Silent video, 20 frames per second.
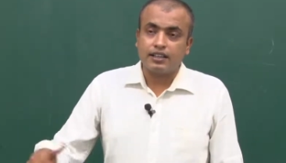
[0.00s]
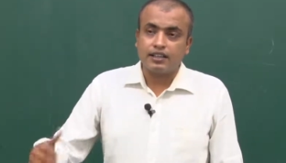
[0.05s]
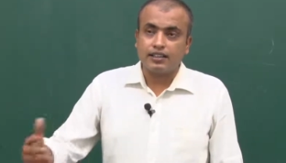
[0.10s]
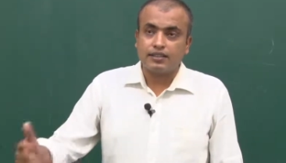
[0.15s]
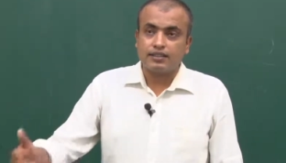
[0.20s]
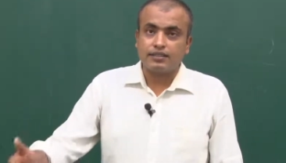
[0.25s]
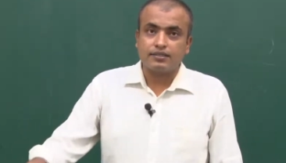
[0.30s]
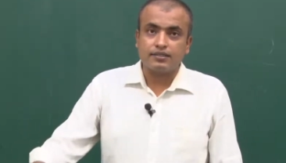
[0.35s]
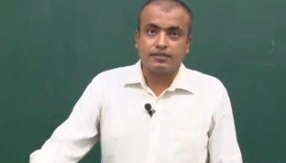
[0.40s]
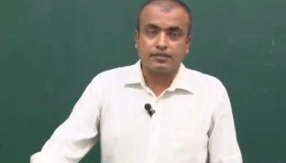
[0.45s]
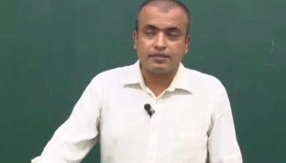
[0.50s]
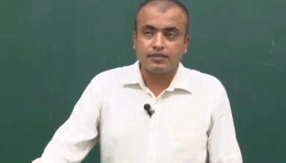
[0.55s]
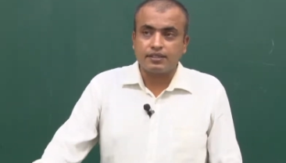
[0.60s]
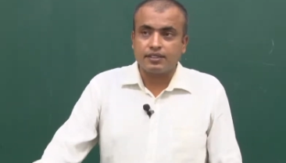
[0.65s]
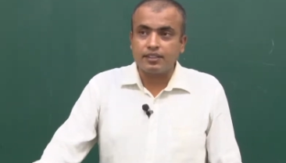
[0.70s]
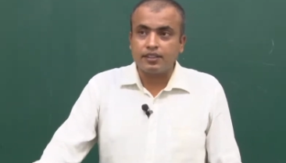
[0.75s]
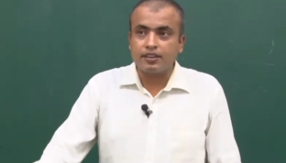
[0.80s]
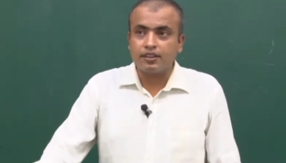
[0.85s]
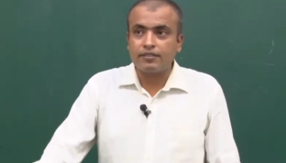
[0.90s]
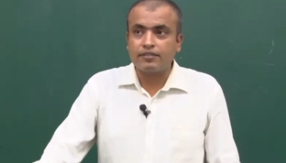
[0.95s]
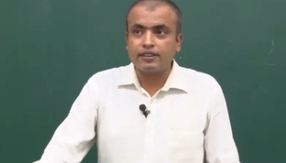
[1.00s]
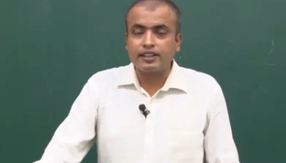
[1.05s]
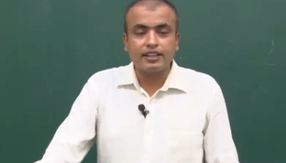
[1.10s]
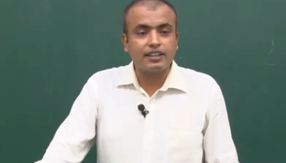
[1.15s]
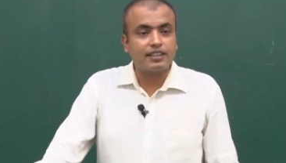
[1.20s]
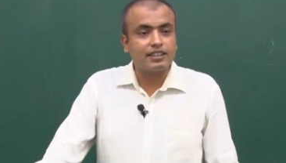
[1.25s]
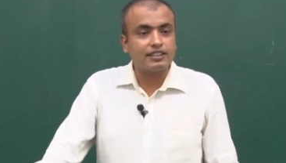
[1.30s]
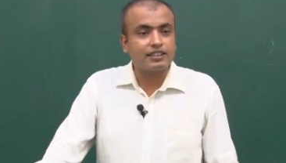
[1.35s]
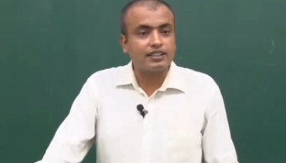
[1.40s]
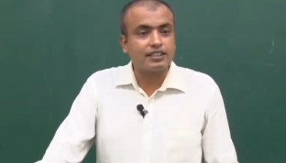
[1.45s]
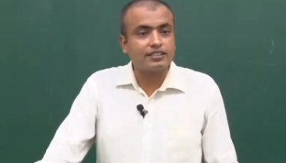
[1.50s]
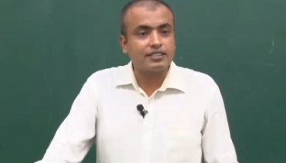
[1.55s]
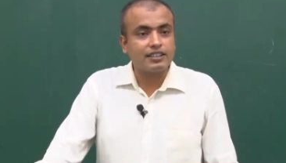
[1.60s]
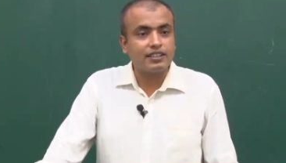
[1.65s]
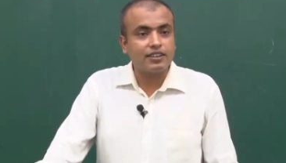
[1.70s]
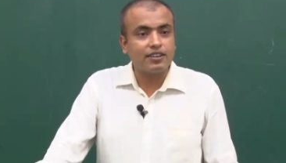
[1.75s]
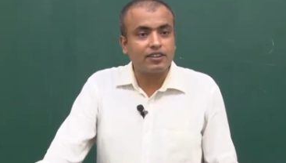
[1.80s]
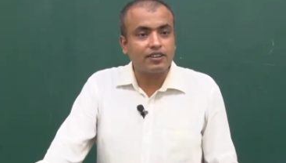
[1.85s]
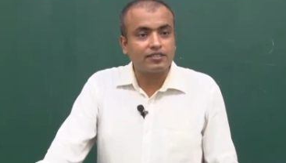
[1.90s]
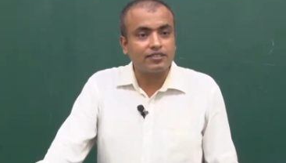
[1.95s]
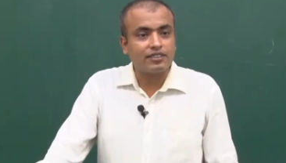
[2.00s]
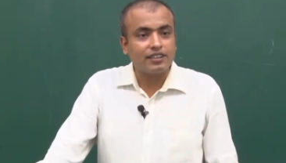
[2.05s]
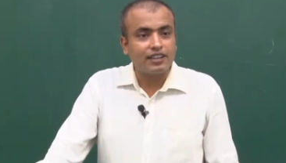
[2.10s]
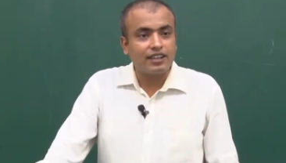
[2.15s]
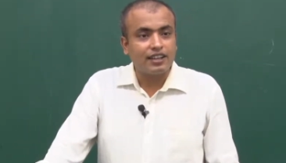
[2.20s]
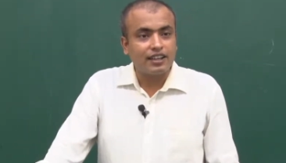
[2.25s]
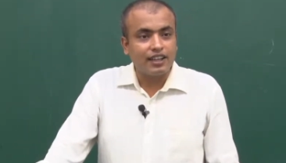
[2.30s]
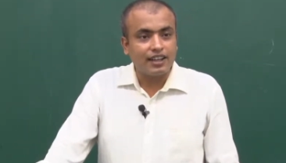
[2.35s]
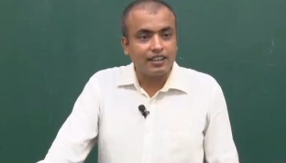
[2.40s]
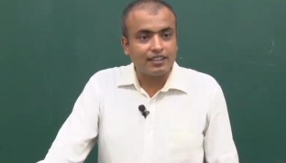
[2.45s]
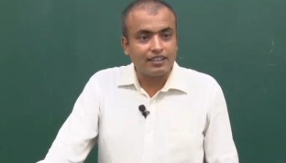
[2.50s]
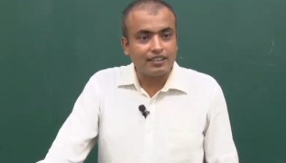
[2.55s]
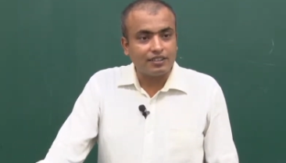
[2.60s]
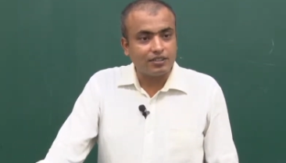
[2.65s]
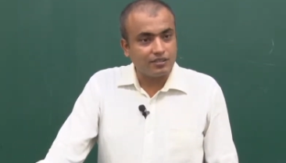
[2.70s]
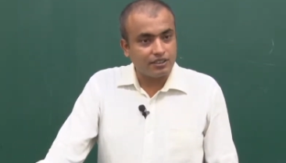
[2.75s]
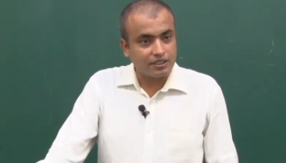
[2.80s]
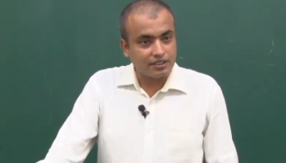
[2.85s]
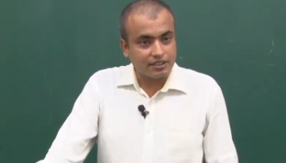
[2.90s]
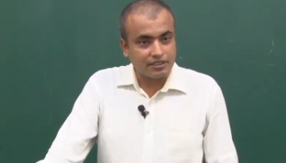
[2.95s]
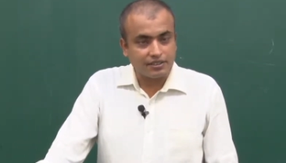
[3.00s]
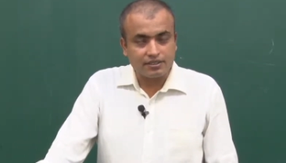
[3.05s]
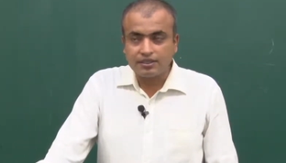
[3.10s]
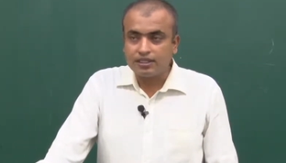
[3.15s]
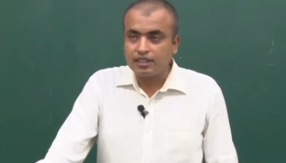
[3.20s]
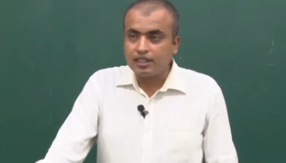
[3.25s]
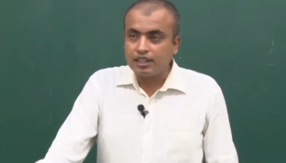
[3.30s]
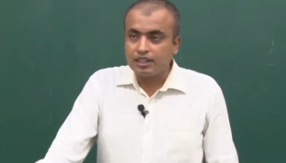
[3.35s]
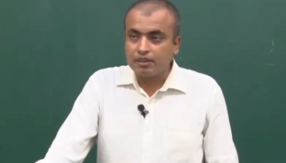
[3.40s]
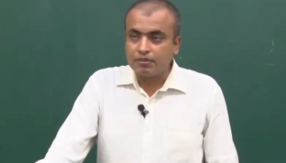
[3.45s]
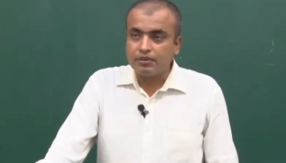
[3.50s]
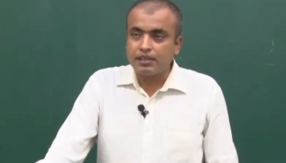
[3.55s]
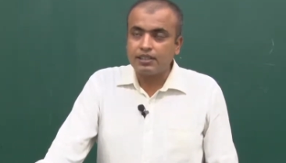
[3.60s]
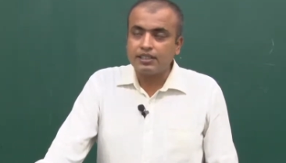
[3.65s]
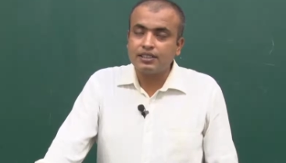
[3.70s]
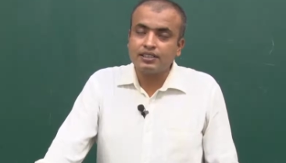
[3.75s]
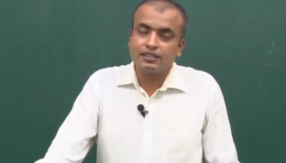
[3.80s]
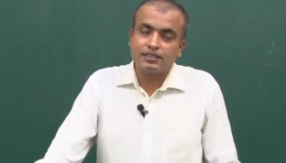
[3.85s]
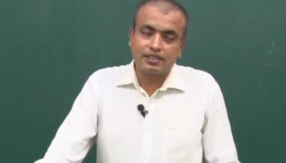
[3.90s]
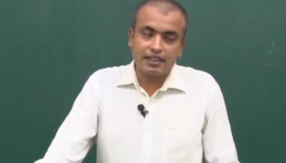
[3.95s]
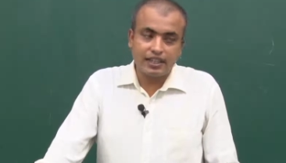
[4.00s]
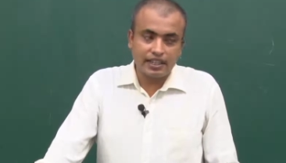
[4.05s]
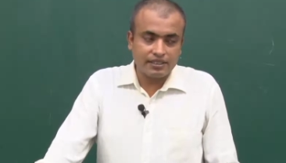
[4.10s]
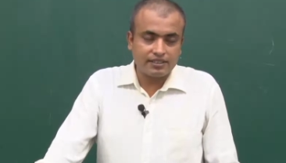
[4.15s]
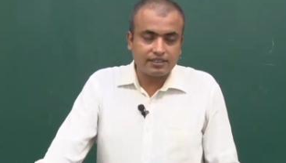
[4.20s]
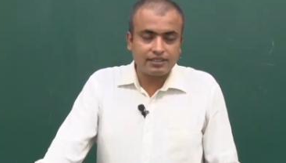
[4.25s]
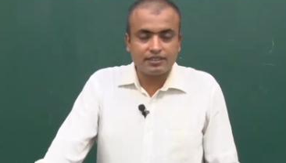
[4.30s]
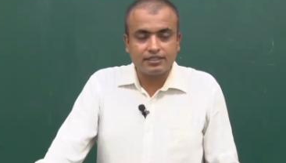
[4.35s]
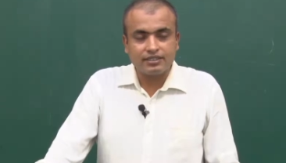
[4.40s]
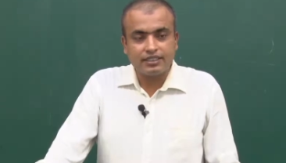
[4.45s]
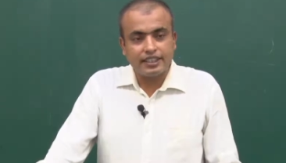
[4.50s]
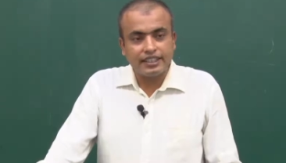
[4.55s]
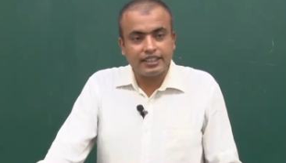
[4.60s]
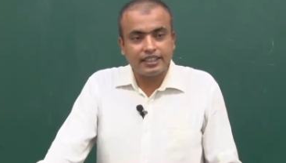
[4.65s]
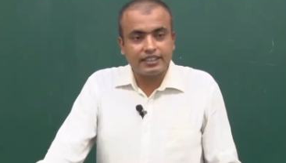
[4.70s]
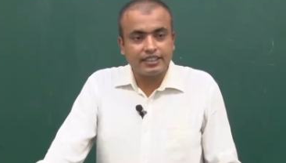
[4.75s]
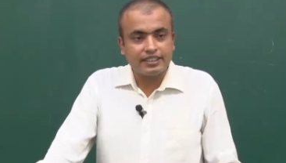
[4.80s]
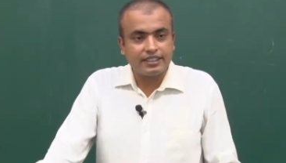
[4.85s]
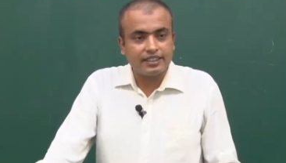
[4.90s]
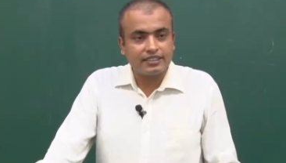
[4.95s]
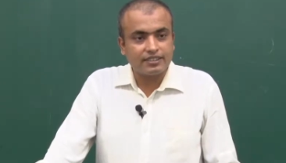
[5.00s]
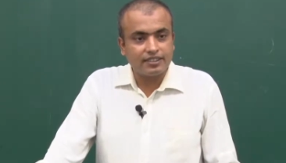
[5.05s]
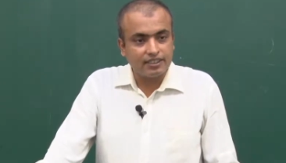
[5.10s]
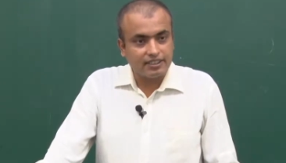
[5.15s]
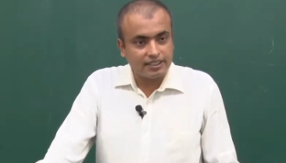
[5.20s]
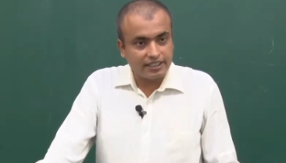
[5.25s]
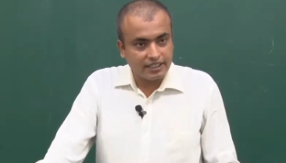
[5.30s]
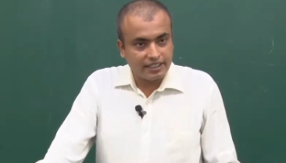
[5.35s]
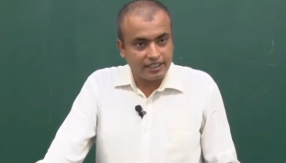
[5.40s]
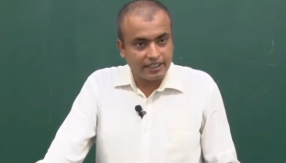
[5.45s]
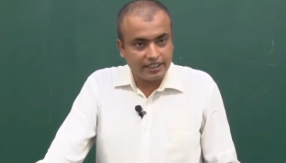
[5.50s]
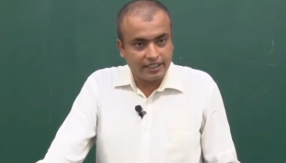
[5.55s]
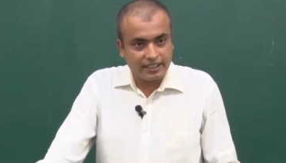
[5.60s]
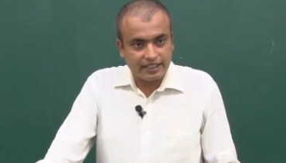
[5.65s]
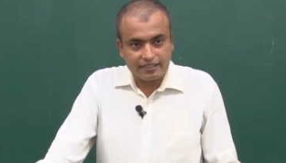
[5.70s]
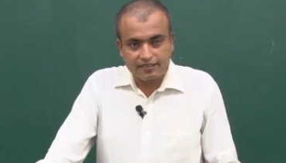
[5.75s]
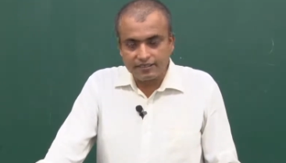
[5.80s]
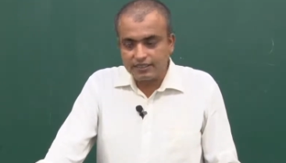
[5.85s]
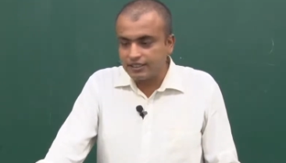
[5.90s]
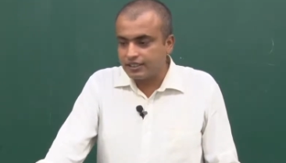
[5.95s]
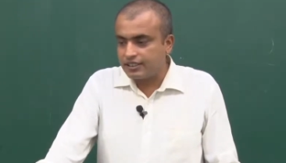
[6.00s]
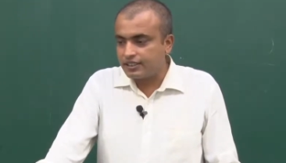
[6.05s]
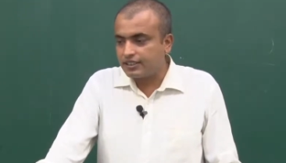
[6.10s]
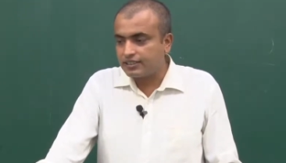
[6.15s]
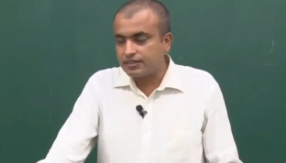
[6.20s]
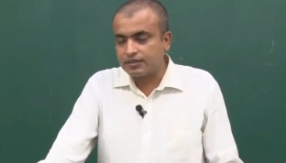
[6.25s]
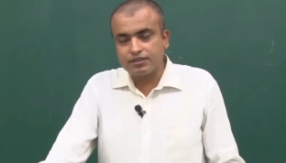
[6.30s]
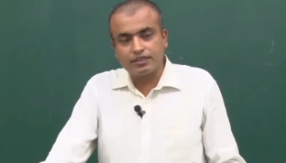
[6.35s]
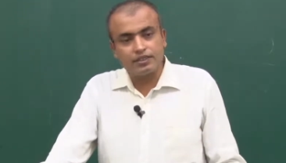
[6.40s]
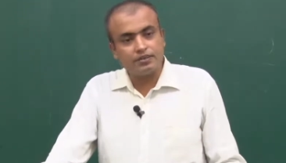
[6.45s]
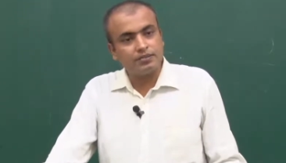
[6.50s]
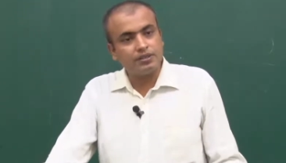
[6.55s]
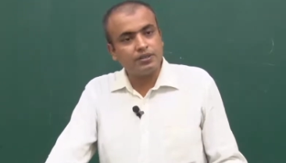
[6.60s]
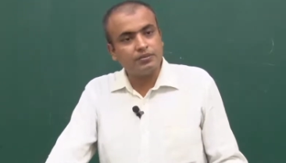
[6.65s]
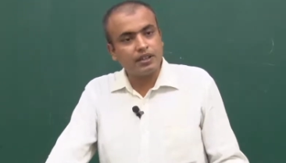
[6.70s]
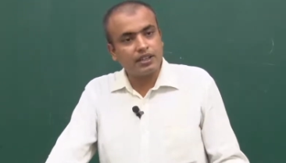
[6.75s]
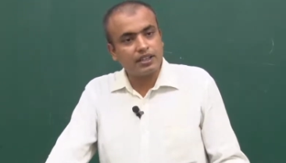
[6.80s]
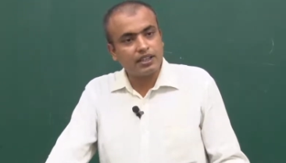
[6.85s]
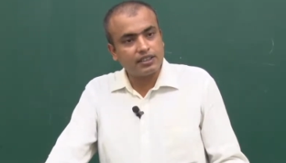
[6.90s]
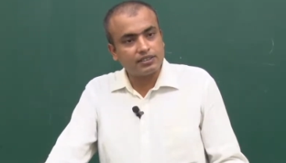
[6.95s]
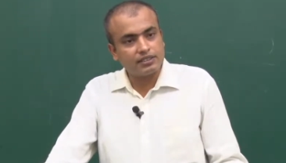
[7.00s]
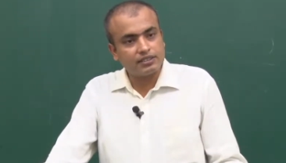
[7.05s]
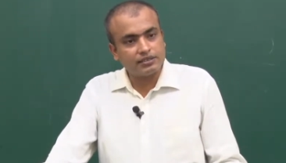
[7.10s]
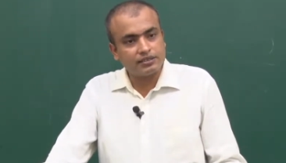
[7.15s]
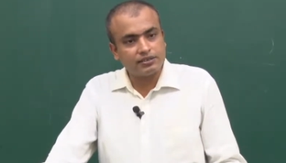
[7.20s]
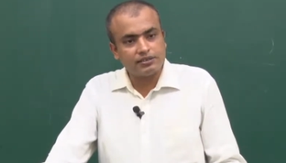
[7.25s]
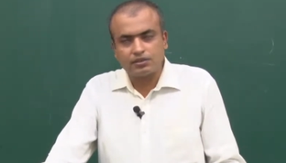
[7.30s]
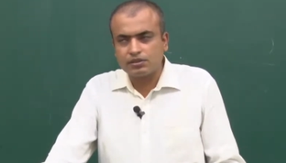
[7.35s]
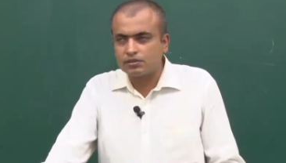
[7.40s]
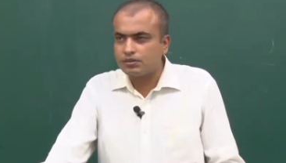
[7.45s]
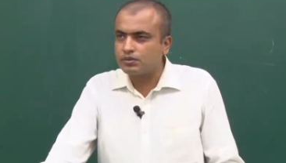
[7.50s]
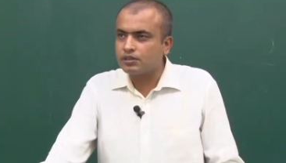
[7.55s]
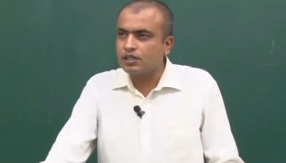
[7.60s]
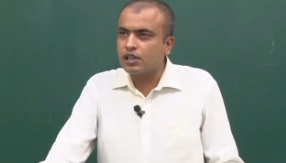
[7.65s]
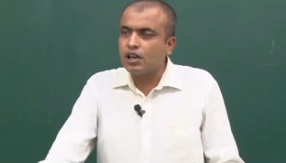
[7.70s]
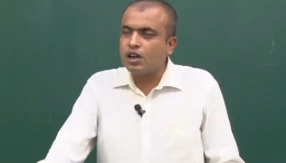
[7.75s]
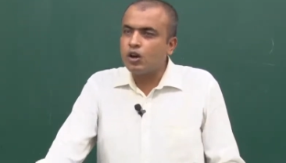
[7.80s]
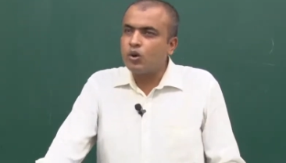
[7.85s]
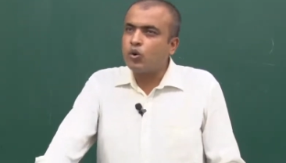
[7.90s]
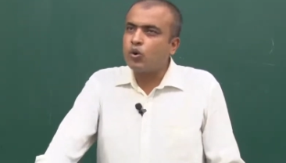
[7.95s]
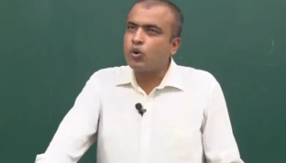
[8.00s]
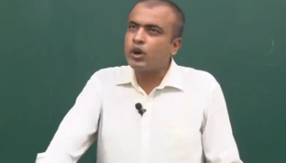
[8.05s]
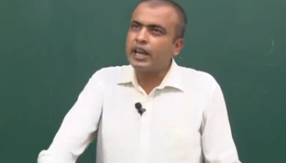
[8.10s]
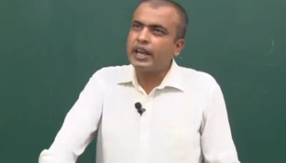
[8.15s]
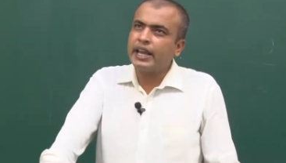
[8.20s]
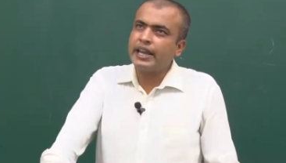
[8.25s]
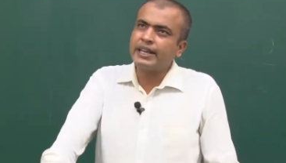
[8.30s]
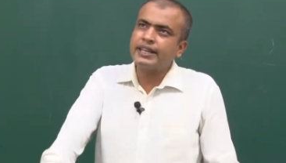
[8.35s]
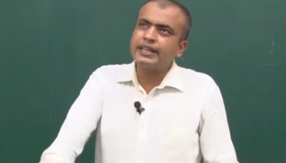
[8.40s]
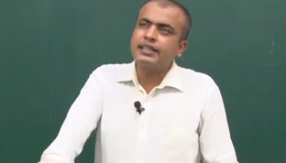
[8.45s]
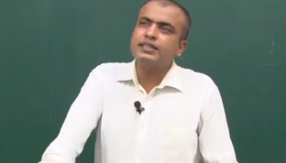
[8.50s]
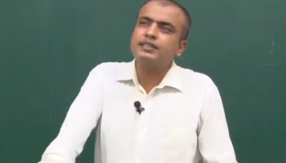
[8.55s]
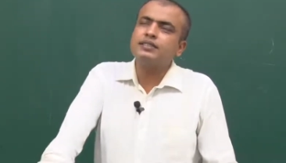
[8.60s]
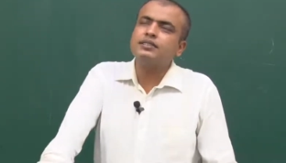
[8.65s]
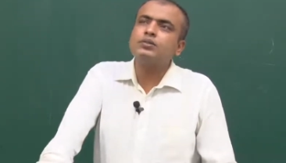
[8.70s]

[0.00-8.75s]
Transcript: you know, a lot of decorations and a lot of other innovations. But it is, as it is LaTeX, it has got certain technical facilities, so Beamer class is good to use. When it is